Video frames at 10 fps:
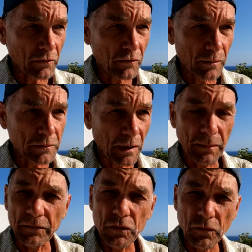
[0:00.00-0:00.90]
some
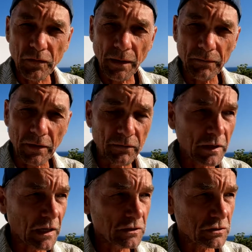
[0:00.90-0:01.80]
type of two-step
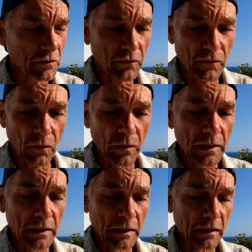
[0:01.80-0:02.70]
verification. So
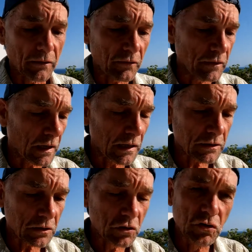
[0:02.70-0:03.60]
it's
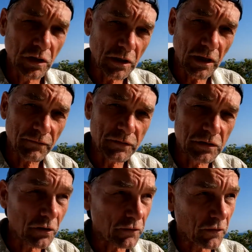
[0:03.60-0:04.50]
not good enough
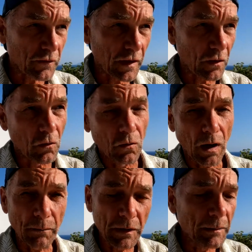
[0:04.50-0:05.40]
just to say,
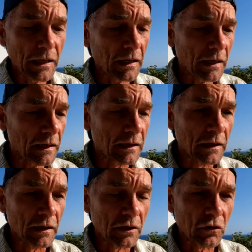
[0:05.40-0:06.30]
let me get a
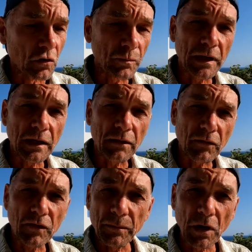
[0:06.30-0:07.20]
European
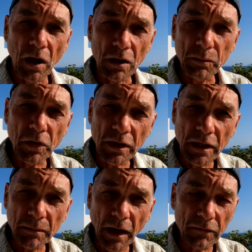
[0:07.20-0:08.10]
SIM card, put it
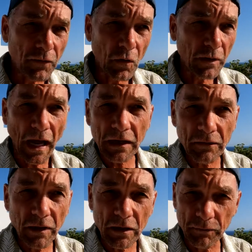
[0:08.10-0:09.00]
in my phone,
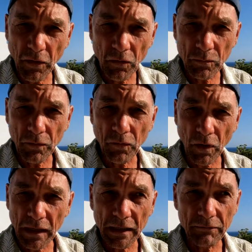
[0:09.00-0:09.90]
activate the phone
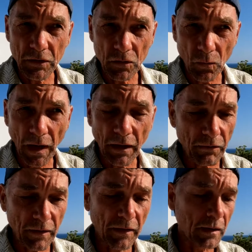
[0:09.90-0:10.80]
before I leave the
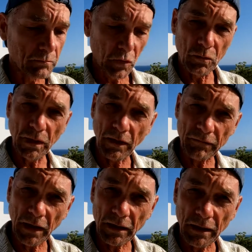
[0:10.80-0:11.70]
US, and then boom, now
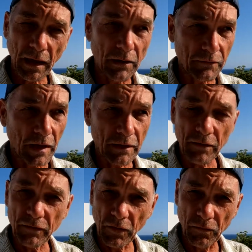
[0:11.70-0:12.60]
I've
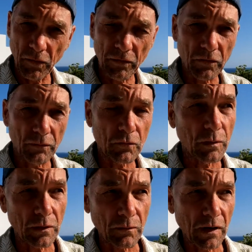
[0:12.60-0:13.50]
got cell phone service
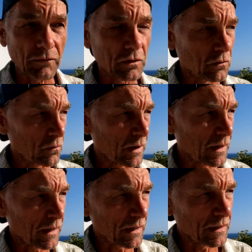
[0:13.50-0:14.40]
when I arrive in
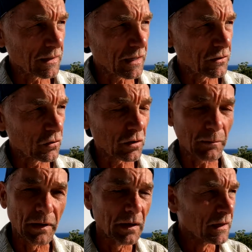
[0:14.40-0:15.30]
Europe.